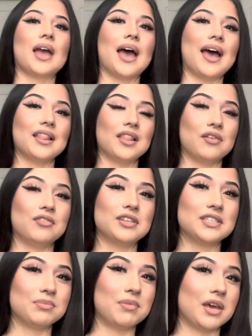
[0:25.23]
I love
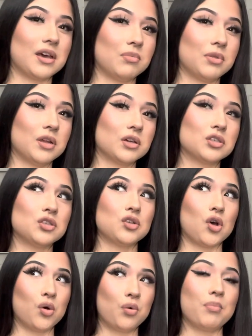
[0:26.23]
this makeup look
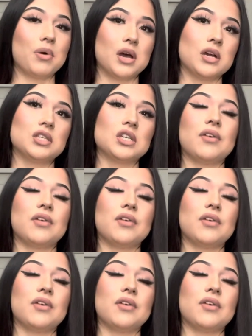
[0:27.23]
so much.